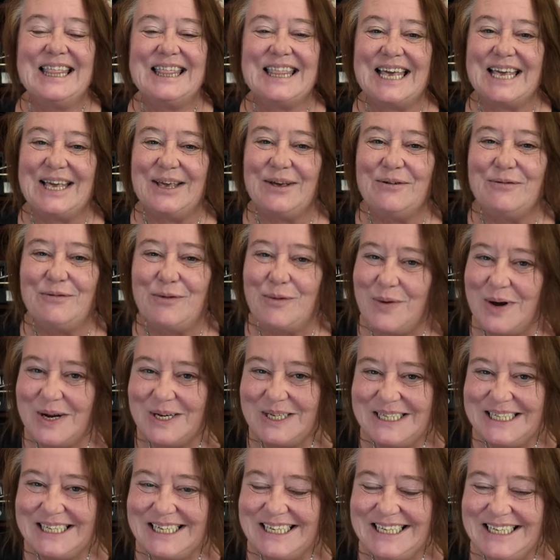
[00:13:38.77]
Thank you for
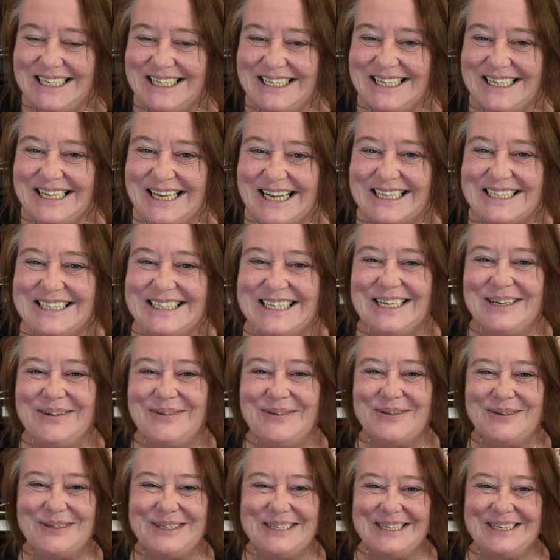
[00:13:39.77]
watching. I'll see
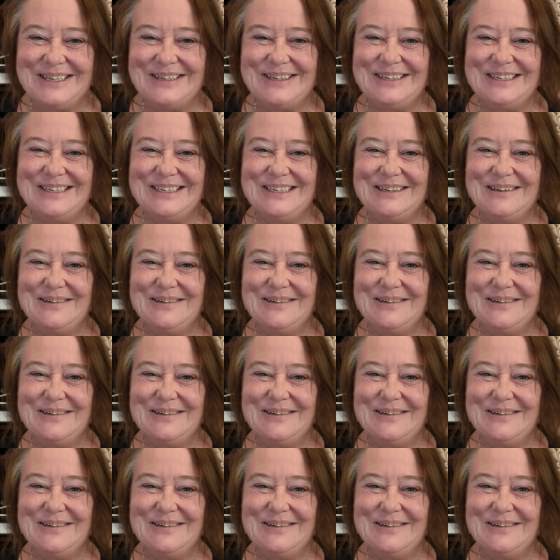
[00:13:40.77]
you all soon.